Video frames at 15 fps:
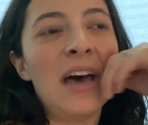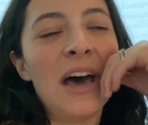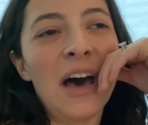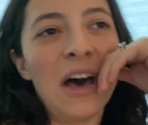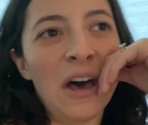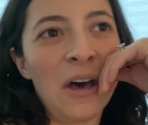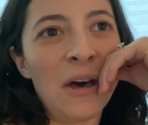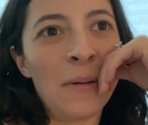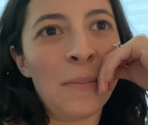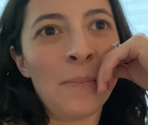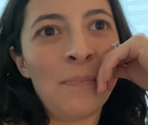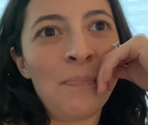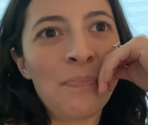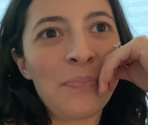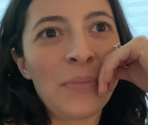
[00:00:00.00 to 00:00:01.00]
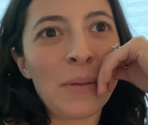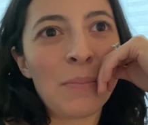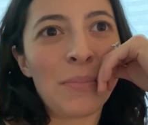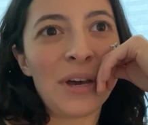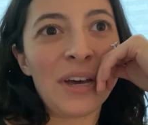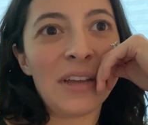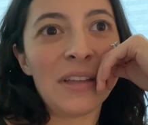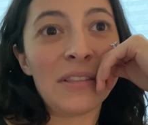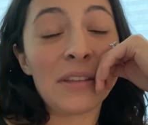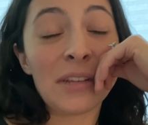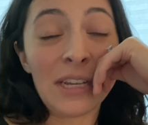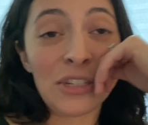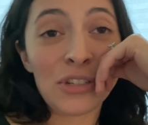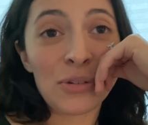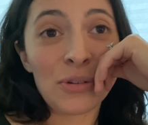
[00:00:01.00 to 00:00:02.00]
But the
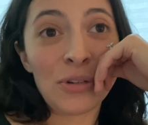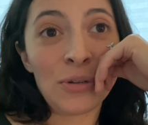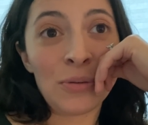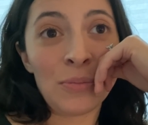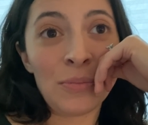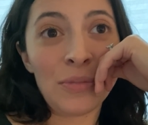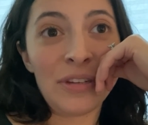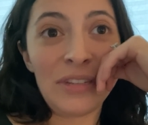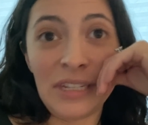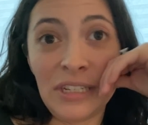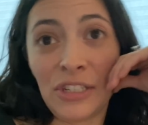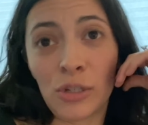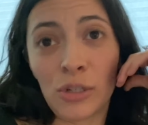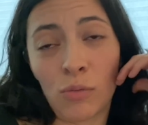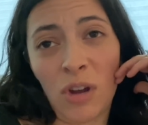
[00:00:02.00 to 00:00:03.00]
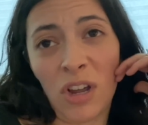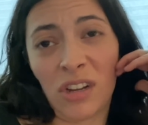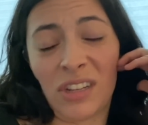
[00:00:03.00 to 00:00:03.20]
guest room needs a rug.